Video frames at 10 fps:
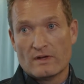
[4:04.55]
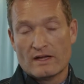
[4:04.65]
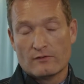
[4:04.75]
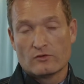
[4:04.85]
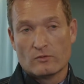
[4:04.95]
we
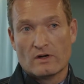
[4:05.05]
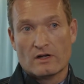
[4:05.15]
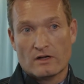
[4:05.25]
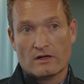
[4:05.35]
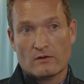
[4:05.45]
have to
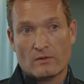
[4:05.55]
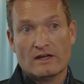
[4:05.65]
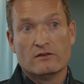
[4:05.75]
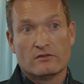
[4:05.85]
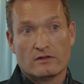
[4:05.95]

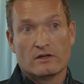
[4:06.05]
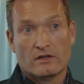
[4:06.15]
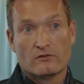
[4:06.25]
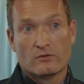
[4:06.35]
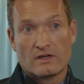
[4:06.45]
arrange
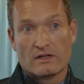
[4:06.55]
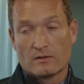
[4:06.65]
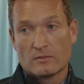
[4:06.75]
together.